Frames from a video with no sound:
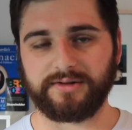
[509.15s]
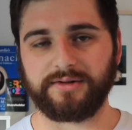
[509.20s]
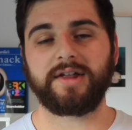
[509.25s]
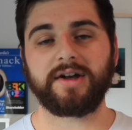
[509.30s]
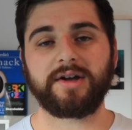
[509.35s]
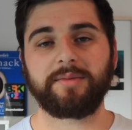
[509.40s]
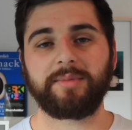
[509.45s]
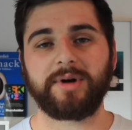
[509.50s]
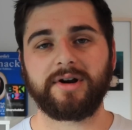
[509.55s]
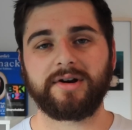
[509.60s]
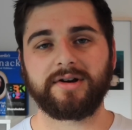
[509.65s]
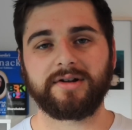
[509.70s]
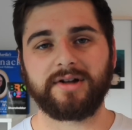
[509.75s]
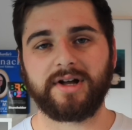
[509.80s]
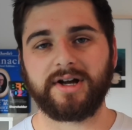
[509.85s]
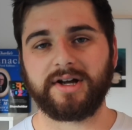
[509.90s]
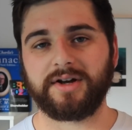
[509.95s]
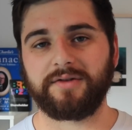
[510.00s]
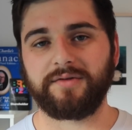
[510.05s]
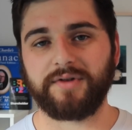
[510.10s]
Think about it
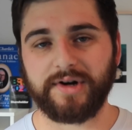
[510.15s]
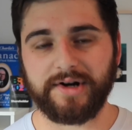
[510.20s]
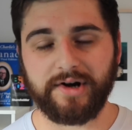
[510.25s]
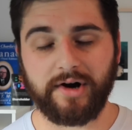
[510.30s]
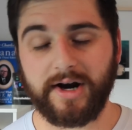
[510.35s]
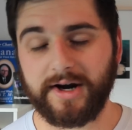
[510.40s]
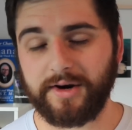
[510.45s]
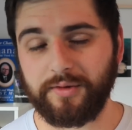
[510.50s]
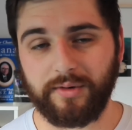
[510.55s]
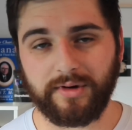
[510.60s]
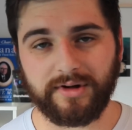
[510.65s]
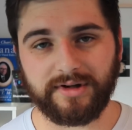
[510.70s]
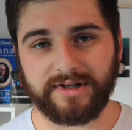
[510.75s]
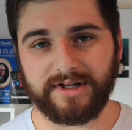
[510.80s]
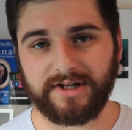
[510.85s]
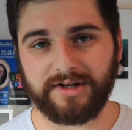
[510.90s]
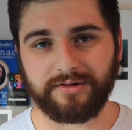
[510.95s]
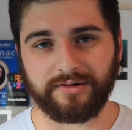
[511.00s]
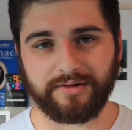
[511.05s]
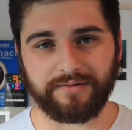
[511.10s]
like a very high
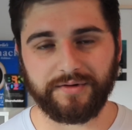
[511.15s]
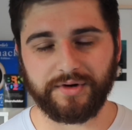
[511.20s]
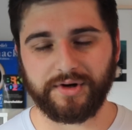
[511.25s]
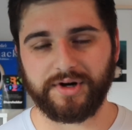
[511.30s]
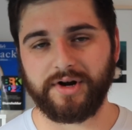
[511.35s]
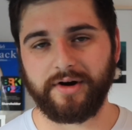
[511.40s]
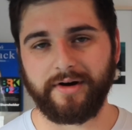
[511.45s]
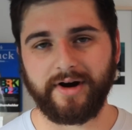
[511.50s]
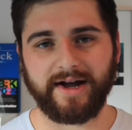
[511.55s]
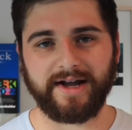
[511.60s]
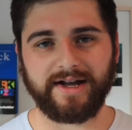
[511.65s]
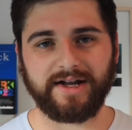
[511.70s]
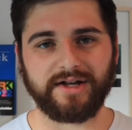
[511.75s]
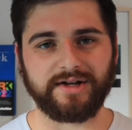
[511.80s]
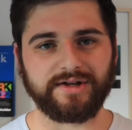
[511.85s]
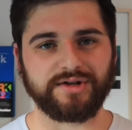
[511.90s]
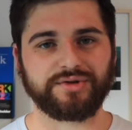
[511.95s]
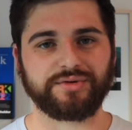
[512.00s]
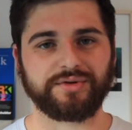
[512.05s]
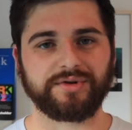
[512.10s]
quality or a very high
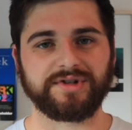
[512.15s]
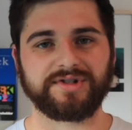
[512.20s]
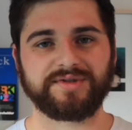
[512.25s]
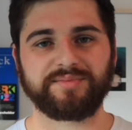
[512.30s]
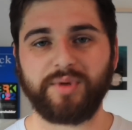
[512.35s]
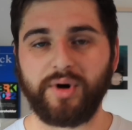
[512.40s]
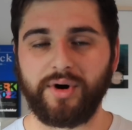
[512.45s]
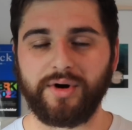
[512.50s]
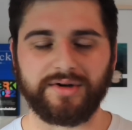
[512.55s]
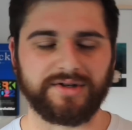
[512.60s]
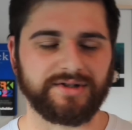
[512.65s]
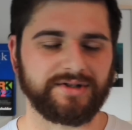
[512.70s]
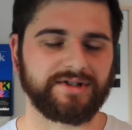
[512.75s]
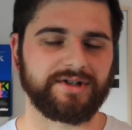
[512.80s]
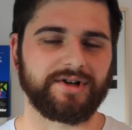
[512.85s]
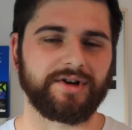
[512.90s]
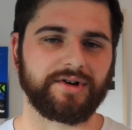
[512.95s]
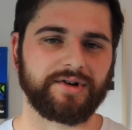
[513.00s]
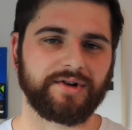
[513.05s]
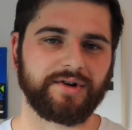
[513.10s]
interest bond. You
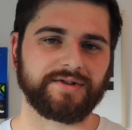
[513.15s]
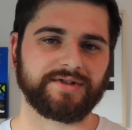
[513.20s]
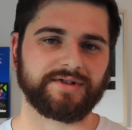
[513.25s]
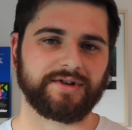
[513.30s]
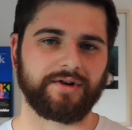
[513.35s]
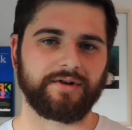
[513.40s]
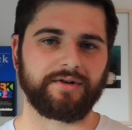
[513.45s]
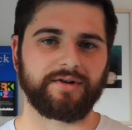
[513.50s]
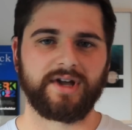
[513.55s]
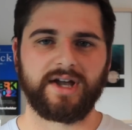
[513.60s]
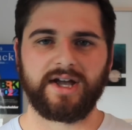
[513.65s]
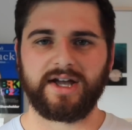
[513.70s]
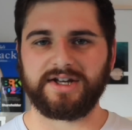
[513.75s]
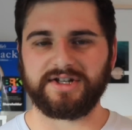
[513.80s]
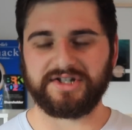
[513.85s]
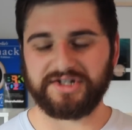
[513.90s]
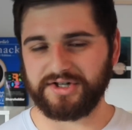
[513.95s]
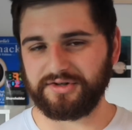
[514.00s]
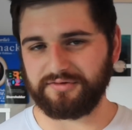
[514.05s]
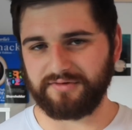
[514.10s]
know, Costco
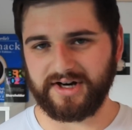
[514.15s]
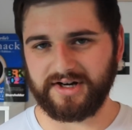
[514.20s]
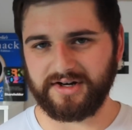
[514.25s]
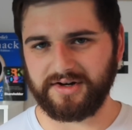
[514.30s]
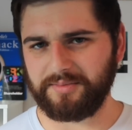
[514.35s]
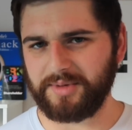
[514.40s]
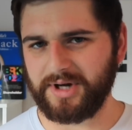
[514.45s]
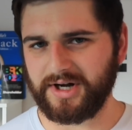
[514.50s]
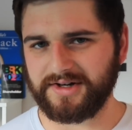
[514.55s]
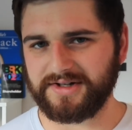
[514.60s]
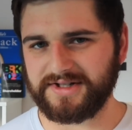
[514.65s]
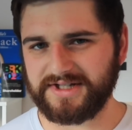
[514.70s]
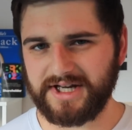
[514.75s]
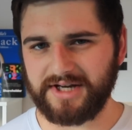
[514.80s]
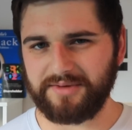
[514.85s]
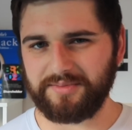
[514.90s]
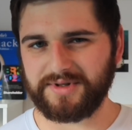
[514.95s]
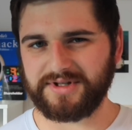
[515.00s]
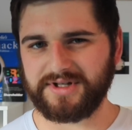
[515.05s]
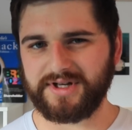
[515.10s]
has generated about a
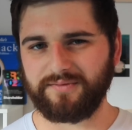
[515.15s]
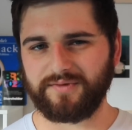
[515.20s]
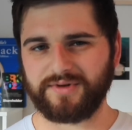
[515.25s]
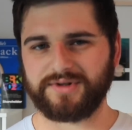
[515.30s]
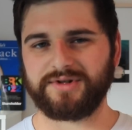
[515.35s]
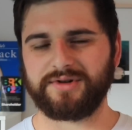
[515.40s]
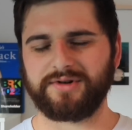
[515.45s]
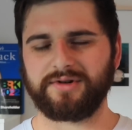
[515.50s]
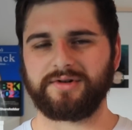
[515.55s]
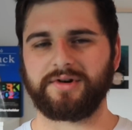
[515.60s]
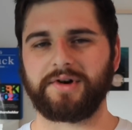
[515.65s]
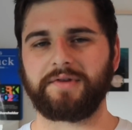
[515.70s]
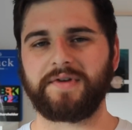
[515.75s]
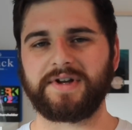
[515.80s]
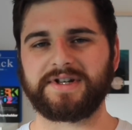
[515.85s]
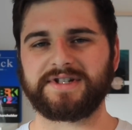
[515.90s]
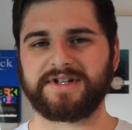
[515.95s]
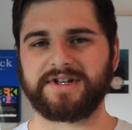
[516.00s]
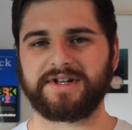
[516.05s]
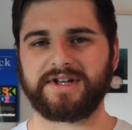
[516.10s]
10% return on
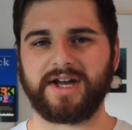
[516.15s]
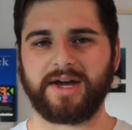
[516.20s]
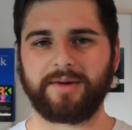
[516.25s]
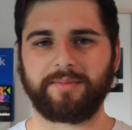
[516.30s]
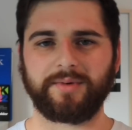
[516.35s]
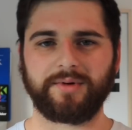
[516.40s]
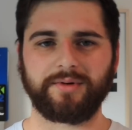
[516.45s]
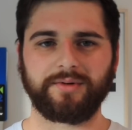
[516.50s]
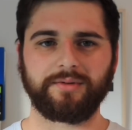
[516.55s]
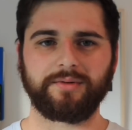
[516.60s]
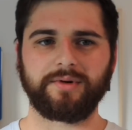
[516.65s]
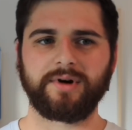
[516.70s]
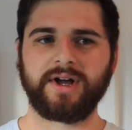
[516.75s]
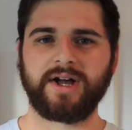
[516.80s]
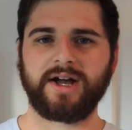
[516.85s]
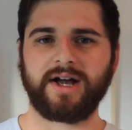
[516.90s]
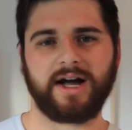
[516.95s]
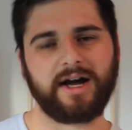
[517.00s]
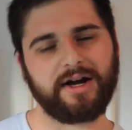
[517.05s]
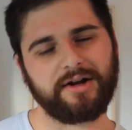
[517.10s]
invested capital
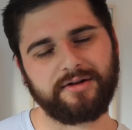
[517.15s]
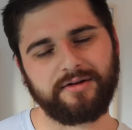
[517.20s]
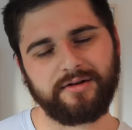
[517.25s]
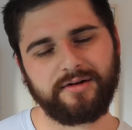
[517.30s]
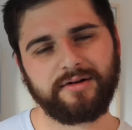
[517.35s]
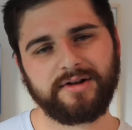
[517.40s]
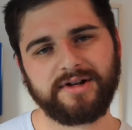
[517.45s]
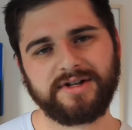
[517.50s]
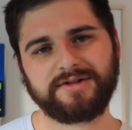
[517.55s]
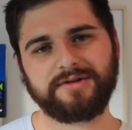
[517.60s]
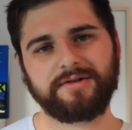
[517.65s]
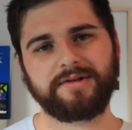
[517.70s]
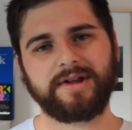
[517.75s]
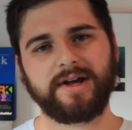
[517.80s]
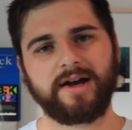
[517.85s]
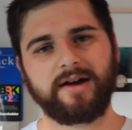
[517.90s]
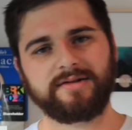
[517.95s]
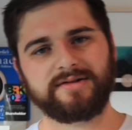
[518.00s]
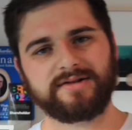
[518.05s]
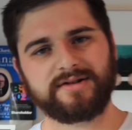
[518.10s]
in the early
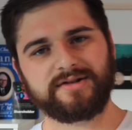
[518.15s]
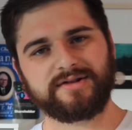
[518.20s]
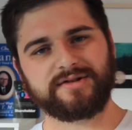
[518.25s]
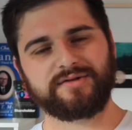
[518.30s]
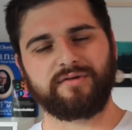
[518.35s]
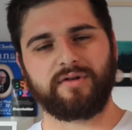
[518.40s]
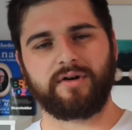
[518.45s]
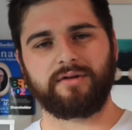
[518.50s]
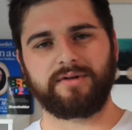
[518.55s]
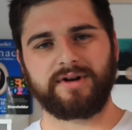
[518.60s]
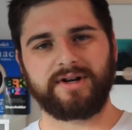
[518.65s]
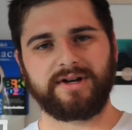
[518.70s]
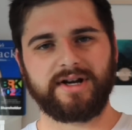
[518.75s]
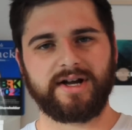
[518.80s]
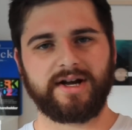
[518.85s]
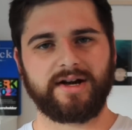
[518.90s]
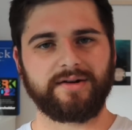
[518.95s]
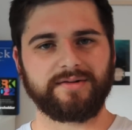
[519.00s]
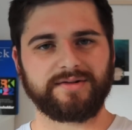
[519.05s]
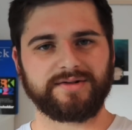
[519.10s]
2000s, growing
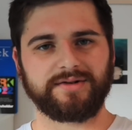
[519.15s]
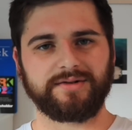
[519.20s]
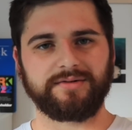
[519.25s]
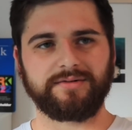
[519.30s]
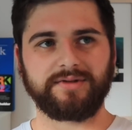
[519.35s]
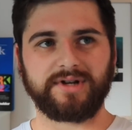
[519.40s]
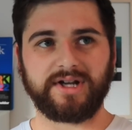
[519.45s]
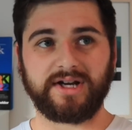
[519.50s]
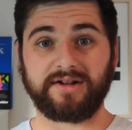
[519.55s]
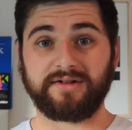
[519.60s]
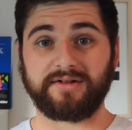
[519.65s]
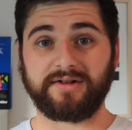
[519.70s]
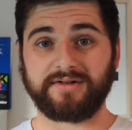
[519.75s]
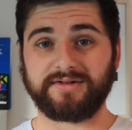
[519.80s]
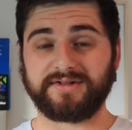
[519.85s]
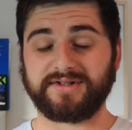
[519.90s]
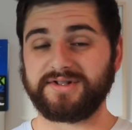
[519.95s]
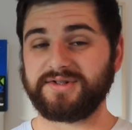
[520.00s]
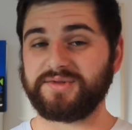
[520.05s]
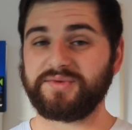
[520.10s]
now to getting
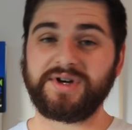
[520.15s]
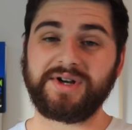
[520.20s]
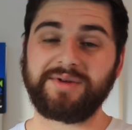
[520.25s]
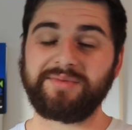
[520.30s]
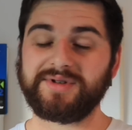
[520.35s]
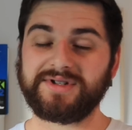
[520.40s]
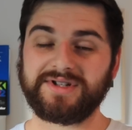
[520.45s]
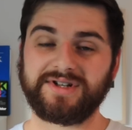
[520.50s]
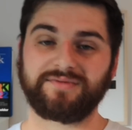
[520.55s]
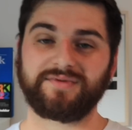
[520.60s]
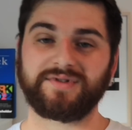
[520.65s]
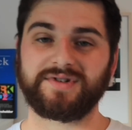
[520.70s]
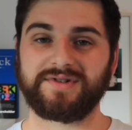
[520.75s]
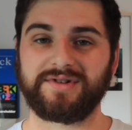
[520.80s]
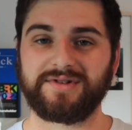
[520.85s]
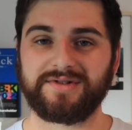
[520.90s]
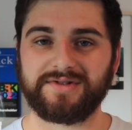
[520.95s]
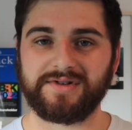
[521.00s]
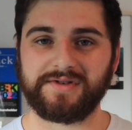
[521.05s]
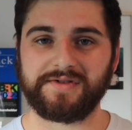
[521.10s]
close to 20%
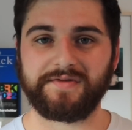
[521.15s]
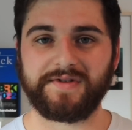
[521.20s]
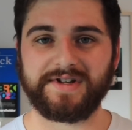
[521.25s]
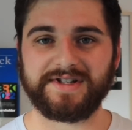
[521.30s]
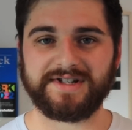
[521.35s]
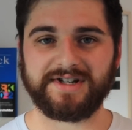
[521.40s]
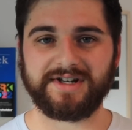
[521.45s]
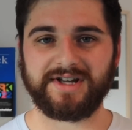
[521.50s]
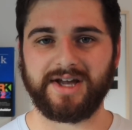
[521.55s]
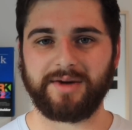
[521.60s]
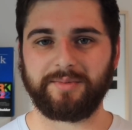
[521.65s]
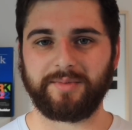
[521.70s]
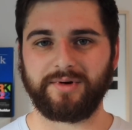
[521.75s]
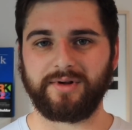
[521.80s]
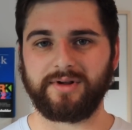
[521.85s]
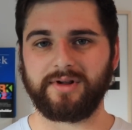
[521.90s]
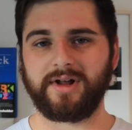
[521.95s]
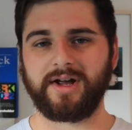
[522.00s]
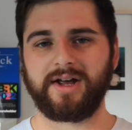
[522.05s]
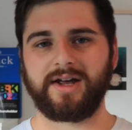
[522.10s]
returns on invested
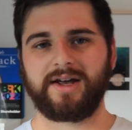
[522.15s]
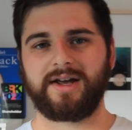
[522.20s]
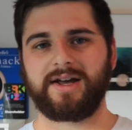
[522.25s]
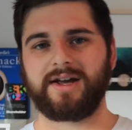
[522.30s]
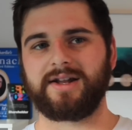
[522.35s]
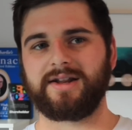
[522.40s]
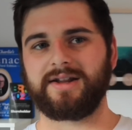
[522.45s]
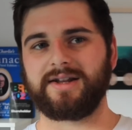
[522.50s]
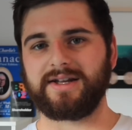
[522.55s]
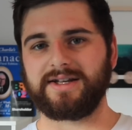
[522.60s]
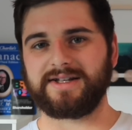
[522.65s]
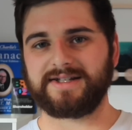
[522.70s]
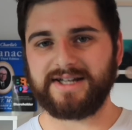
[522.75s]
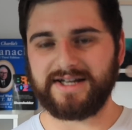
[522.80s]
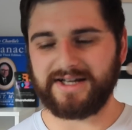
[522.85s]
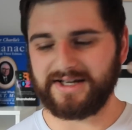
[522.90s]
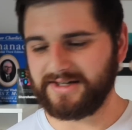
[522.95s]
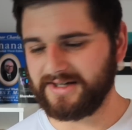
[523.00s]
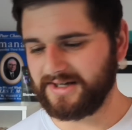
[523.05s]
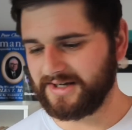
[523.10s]
capital in the
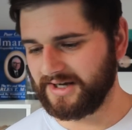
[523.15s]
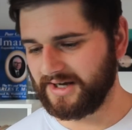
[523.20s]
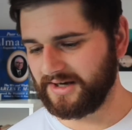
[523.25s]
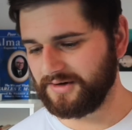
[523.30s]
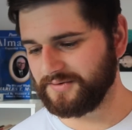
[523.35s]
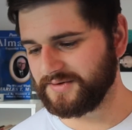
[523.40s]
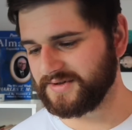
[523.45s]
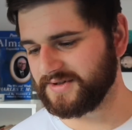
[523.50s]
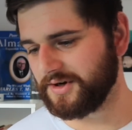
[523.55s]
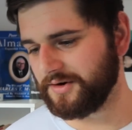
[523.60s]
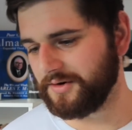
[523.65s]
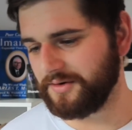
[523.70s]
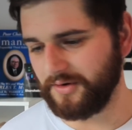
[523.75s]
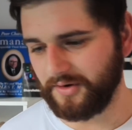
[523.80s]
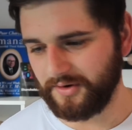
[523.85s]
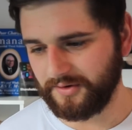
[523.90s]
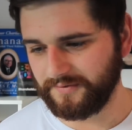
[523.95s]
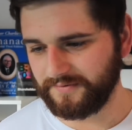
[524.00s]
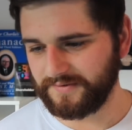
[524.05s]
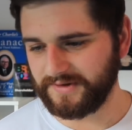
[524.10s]
second decade or so
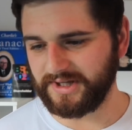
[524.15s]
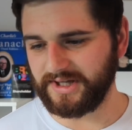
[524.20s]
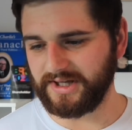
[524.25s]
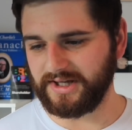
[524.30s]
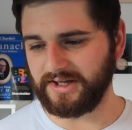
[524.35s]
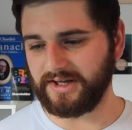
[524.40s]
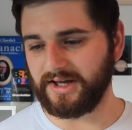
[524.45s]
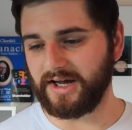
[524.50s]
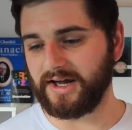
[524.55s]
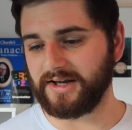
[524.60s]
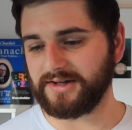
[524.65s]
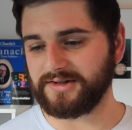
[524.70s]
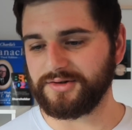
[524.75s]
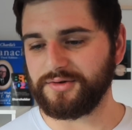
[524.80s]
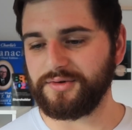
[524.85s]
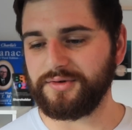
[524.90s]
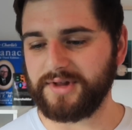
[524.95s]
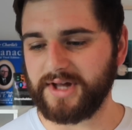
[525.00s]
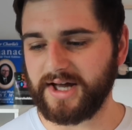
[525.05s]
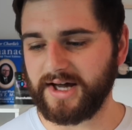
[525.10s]
of the
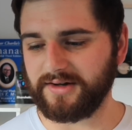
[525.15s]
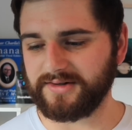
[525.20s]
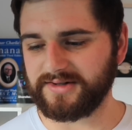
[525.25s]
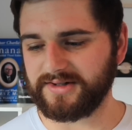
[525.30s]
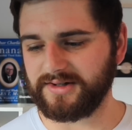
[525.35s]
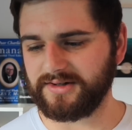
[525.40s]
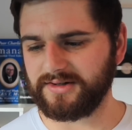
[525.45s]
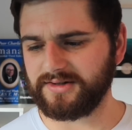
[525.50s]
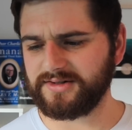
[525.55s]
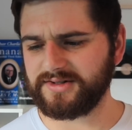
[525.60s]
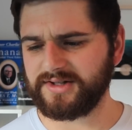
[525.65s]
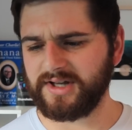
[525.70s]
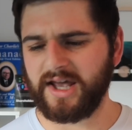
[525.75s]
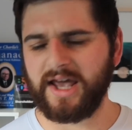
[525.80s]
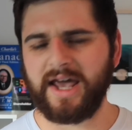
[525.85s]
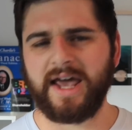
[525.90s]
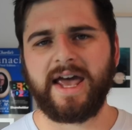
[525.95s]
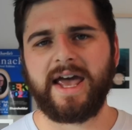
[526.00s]
2000s.